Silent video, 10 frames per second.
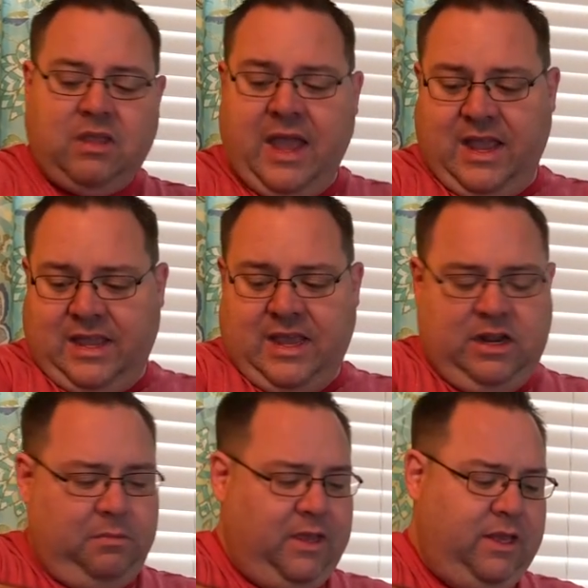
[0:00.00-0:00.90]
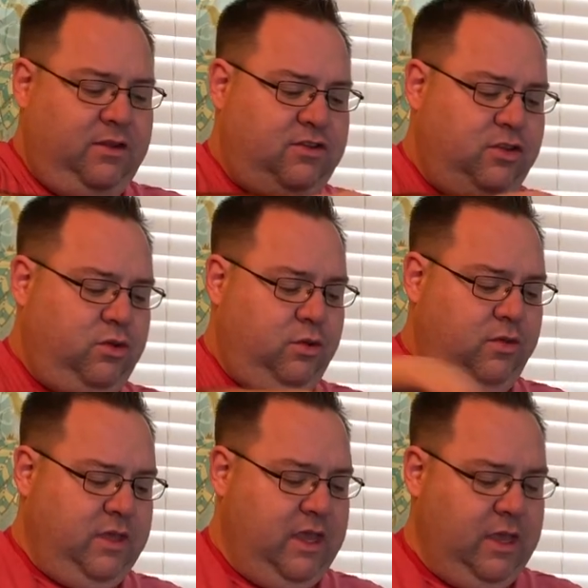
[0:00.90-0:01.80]
and get them into
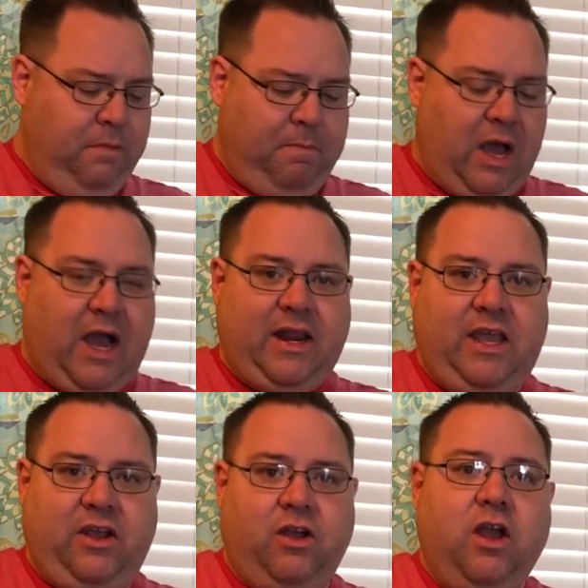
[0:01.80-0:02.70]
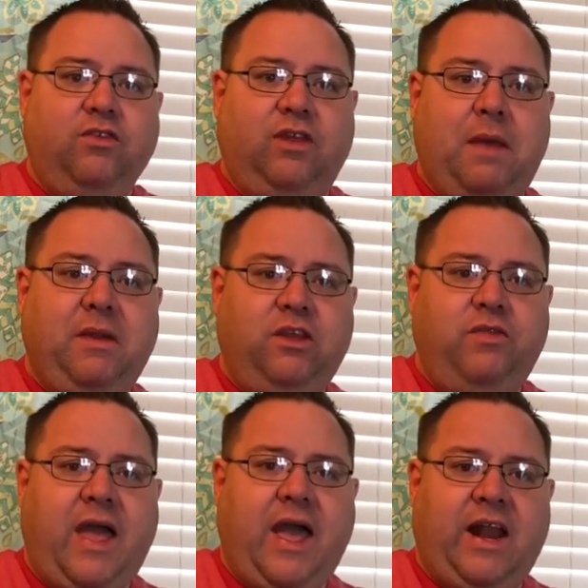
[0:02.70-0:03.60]
the pot here. So let me do
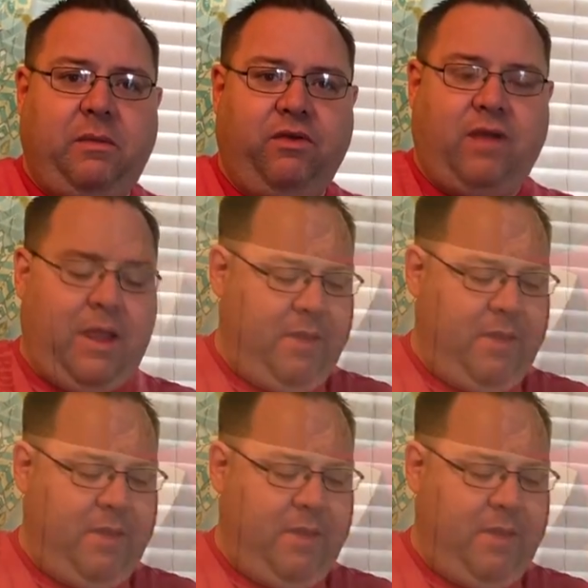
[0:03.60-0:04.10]
that and I'll be right